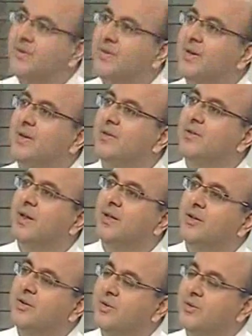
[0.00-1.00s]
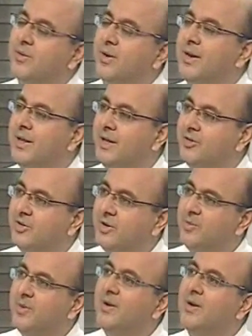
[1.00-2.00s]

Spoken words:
but there is an HIV